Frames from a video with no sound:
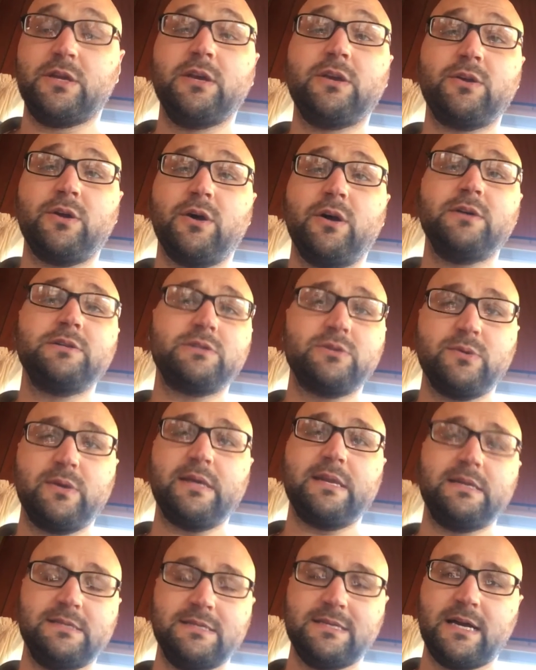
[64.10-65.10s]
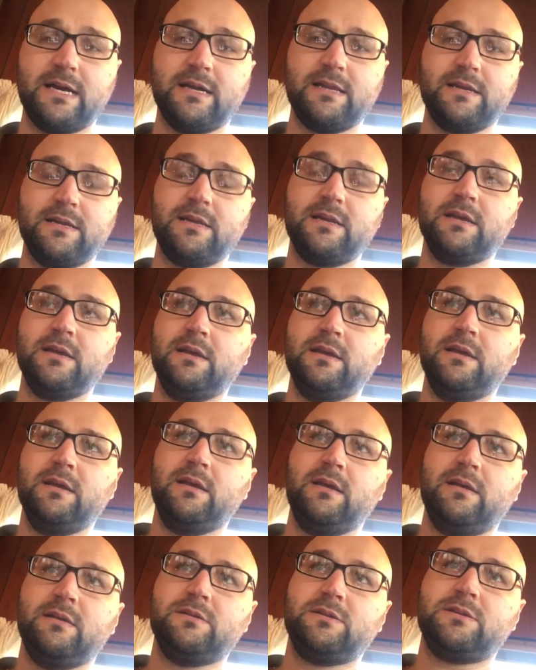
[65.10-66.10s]
could also get indicted.
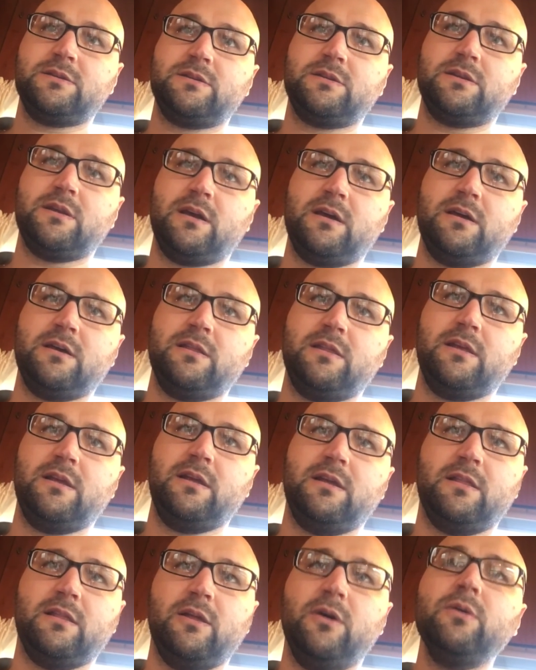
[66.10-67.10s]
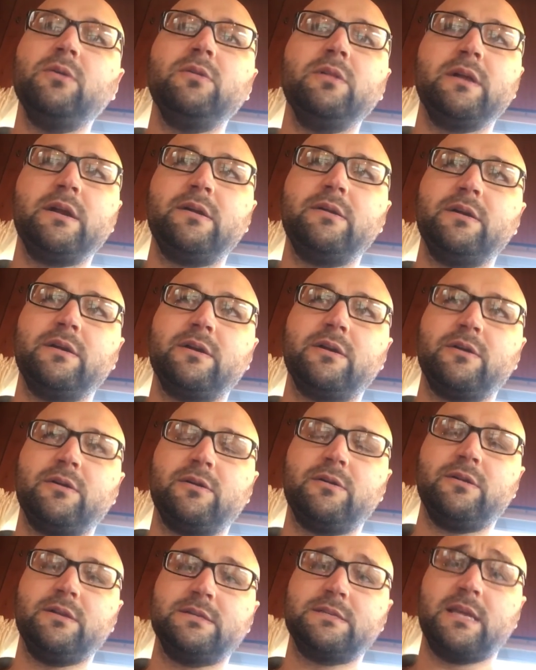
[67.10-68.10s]
The local area
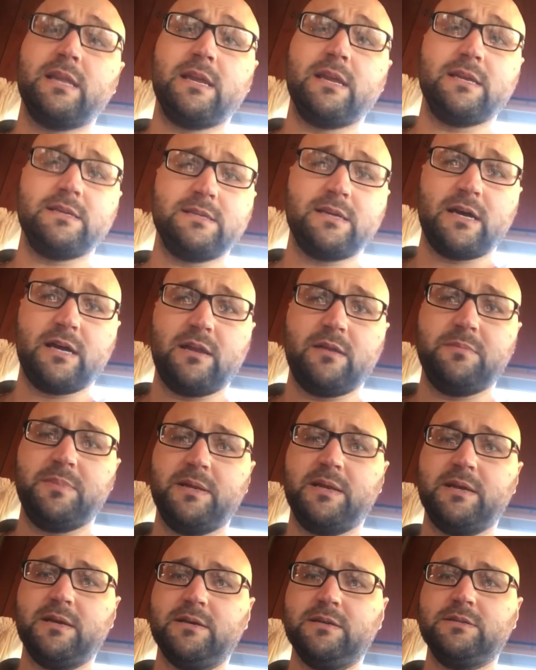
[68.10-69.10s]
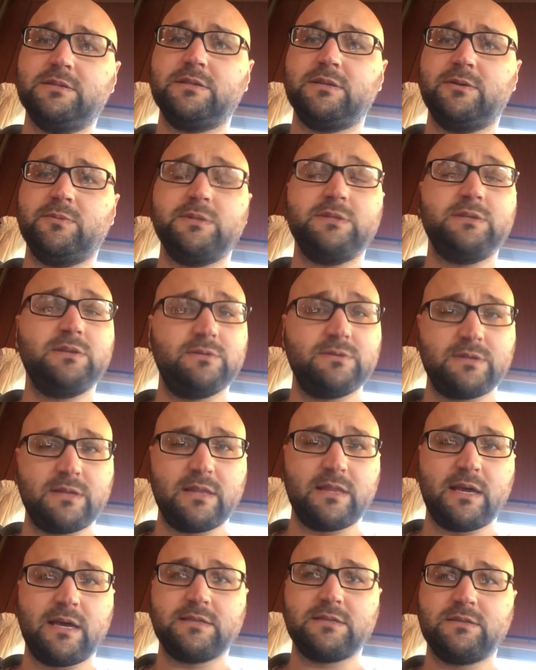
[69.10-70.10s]
girl is getting indicted because she was using
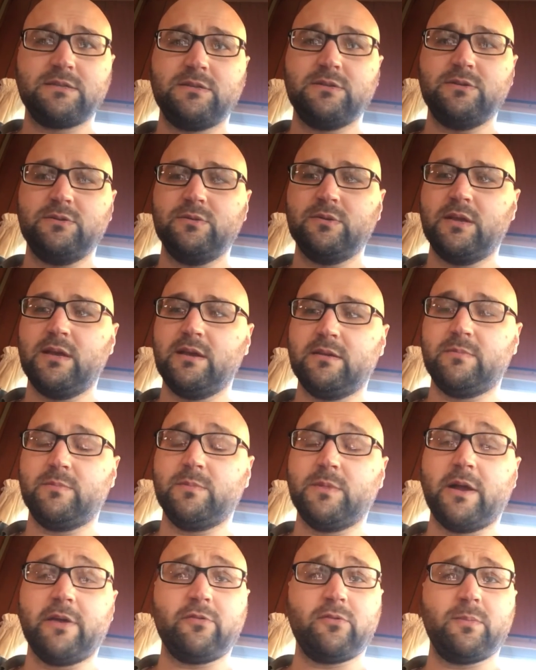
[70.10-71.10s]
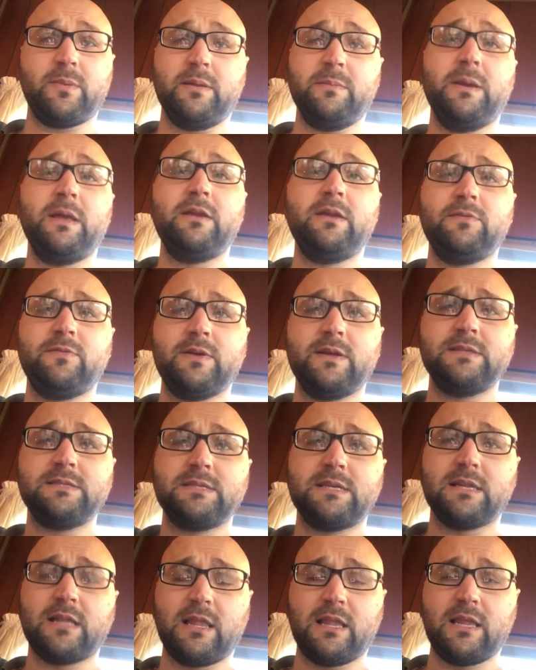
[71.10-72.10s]
that to get government benefits
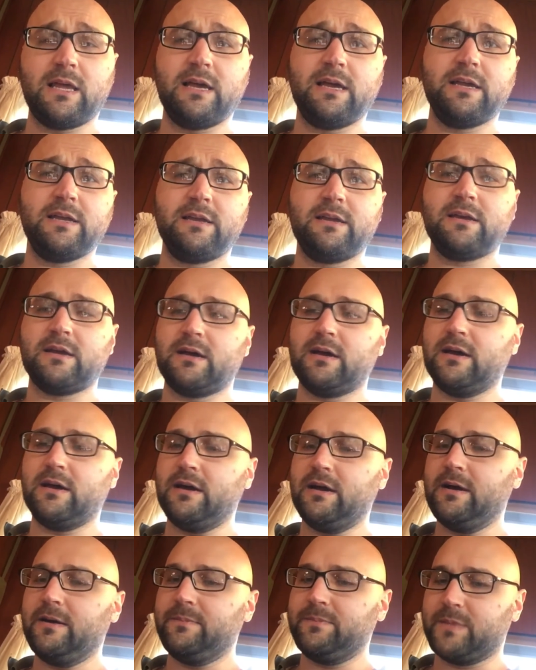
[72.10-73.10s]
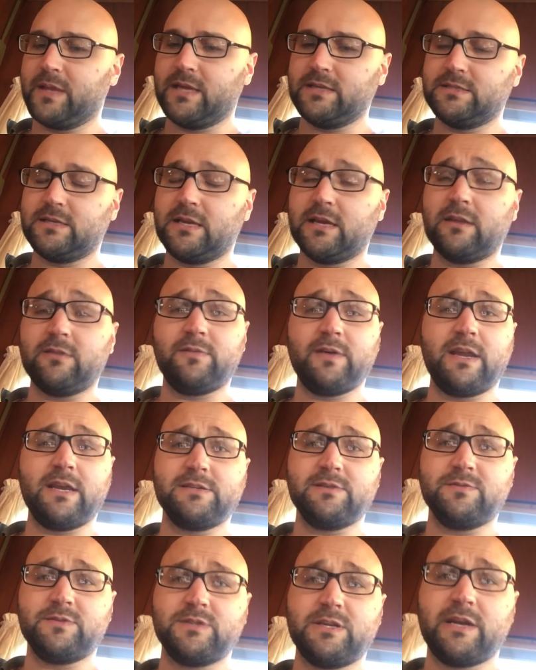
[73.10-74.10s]
and the like, and take
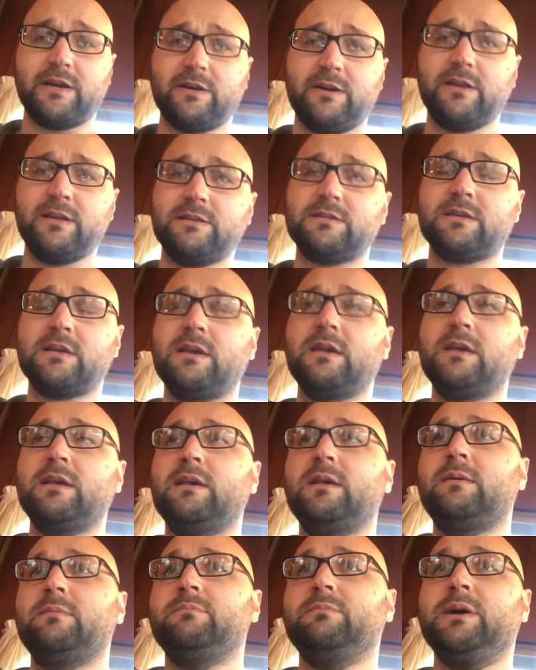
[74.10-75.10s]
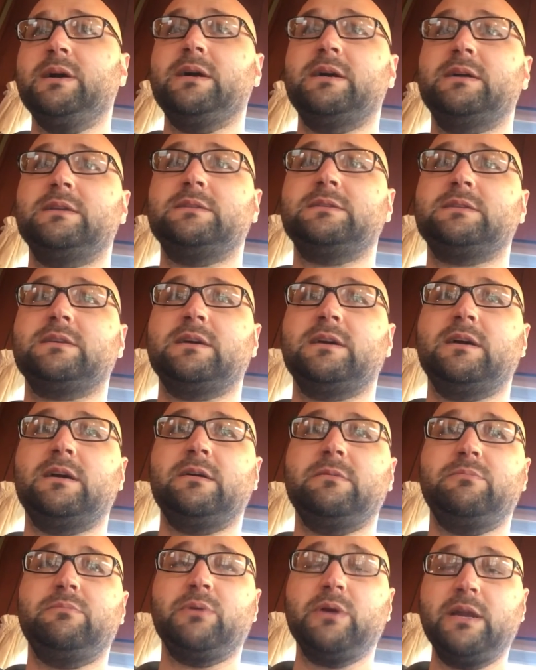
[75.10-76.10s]
advantage of charities. But
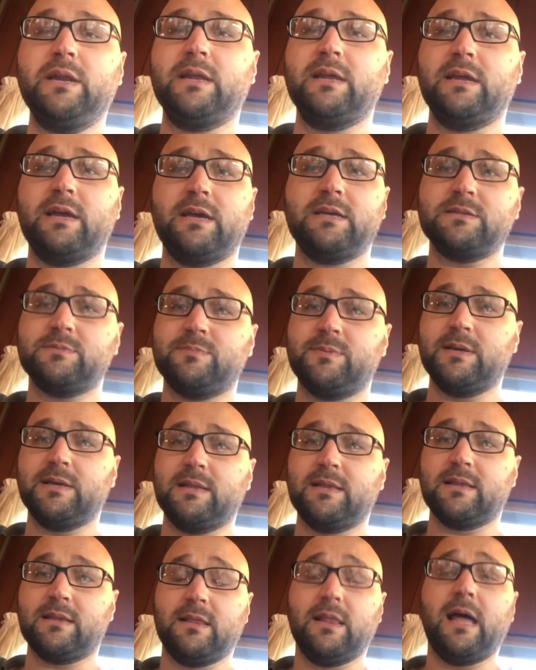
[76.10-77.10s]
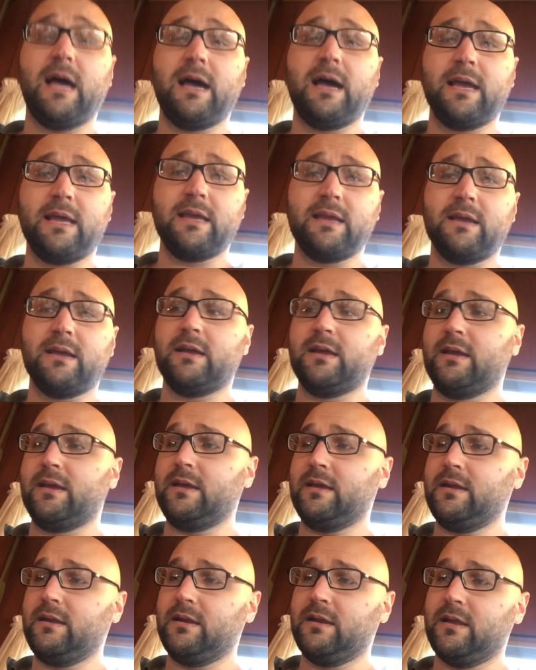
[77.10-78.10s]
Brittany has been lying
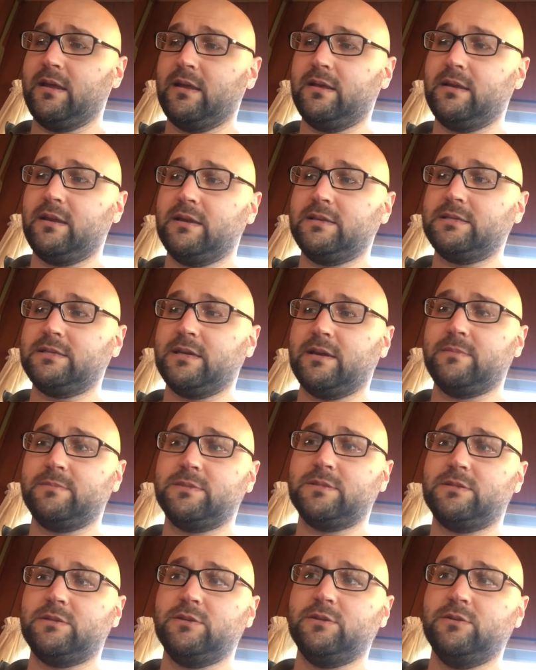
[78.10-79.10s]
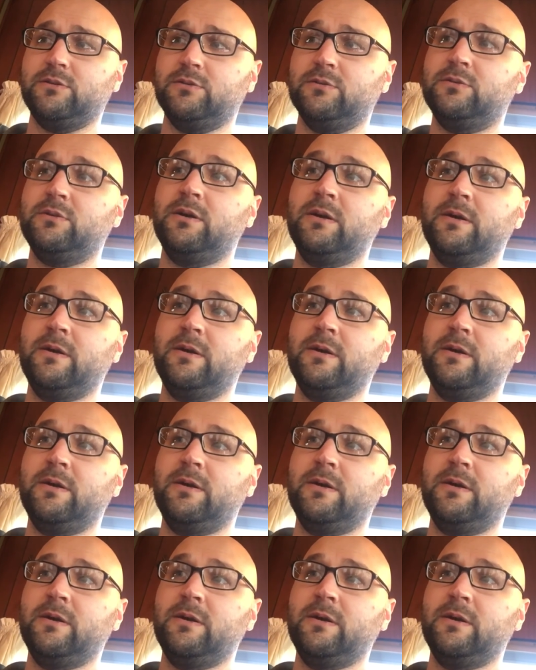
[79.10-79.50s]
in an attempt to